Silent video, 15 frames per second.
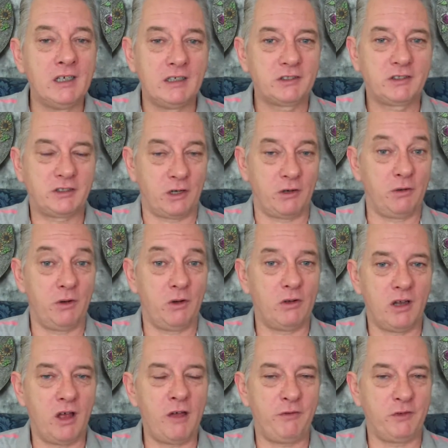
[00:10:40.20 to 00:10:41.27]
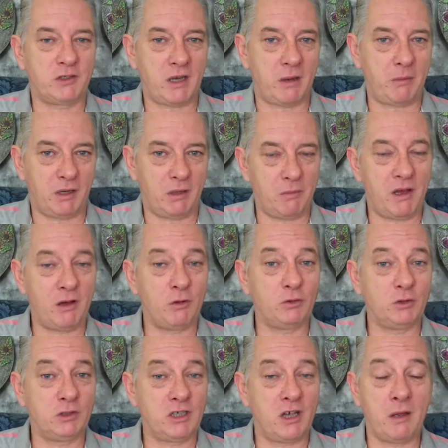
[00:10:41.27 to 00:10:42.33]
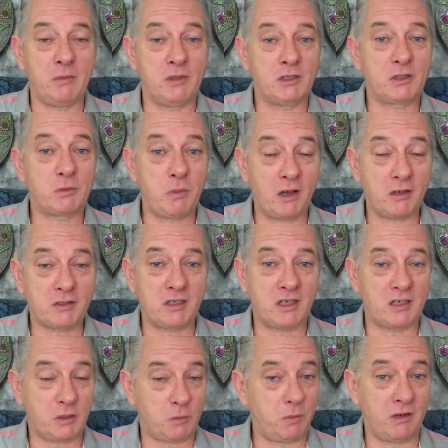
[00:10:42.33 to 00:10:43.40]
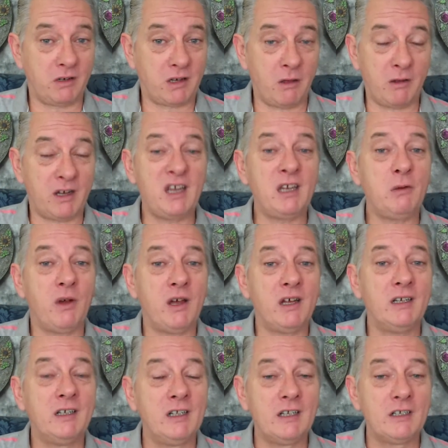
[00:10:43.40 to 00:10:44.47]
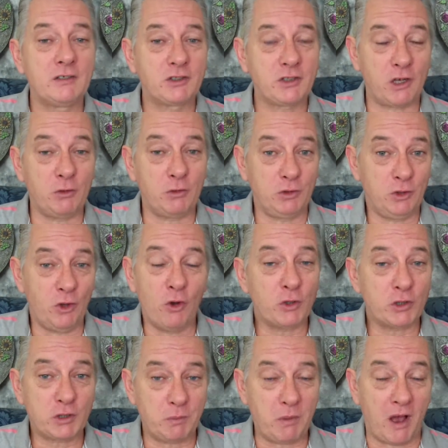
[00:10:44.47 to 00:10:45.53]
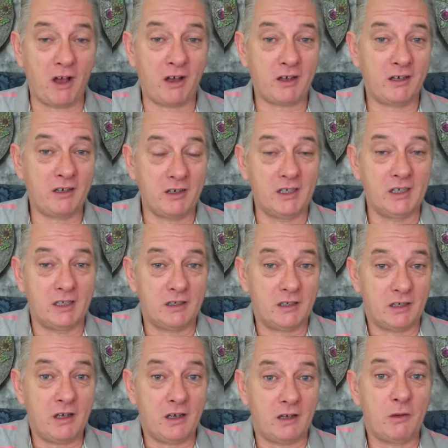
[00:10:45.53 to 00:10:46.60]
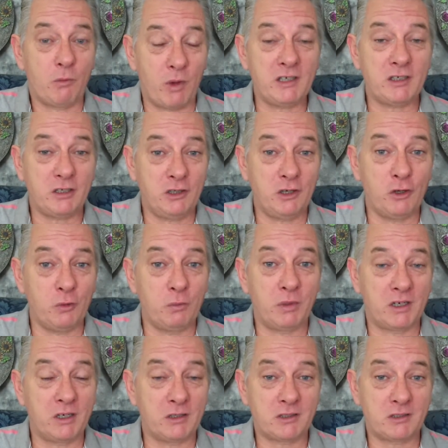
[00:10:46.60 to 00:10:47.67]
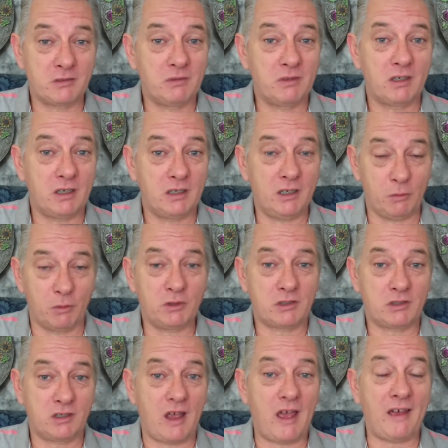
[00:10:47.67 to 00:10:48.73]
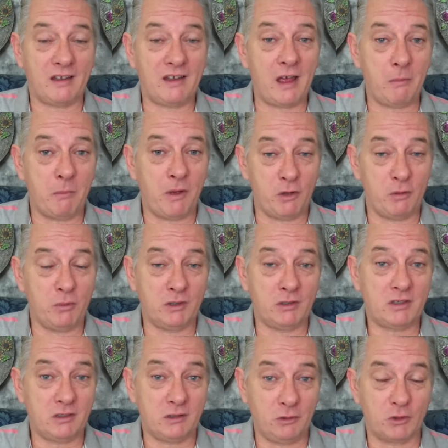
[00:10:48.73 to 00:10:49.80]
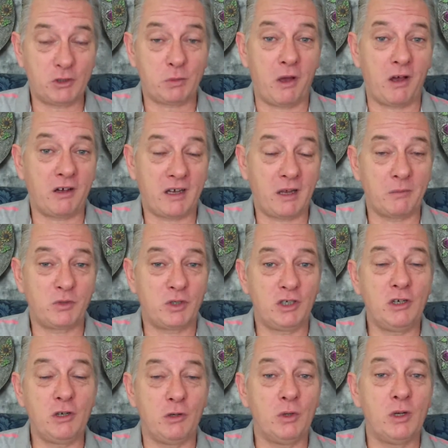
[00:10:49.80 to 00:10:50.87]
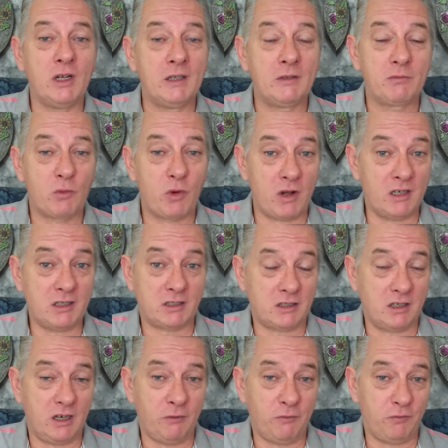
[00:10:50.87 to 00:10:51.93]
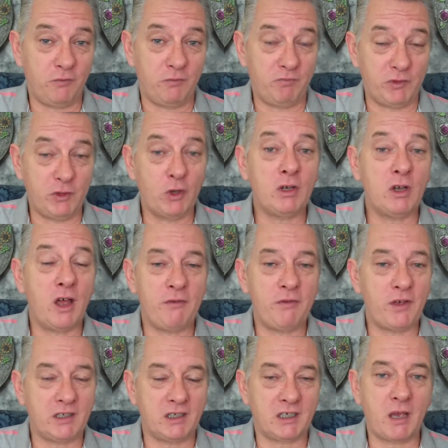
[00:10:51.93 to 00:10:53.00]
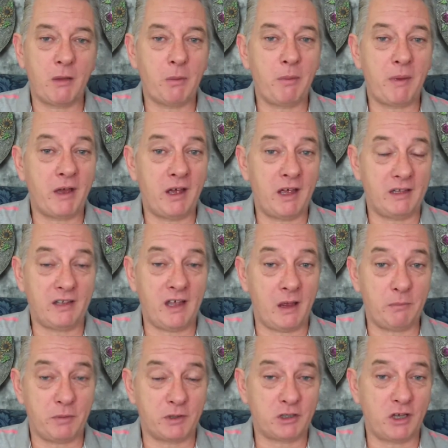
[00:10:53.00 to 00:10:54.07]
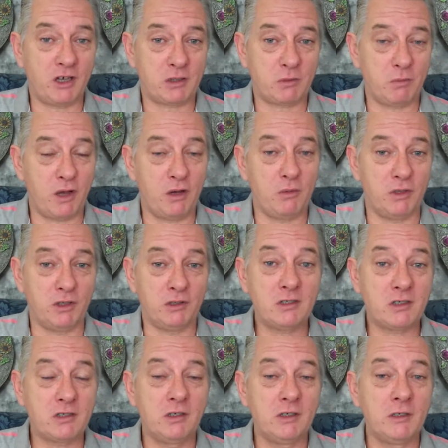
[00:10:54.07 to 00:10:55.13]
So life is coming about all the time, and the sparks of that spirit going anywhere. So your spark went to you because it was at that moment your spark come to you. Whereas if your life hadn't come about at that precise moment,